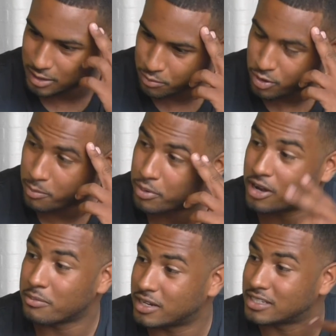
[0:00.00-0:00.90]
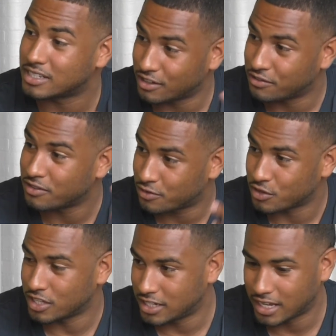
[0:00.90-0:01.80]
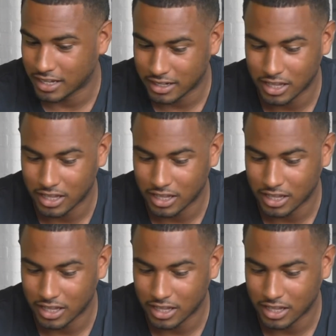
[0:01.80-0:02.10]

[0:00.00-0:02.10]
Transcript: prepare myself for the day.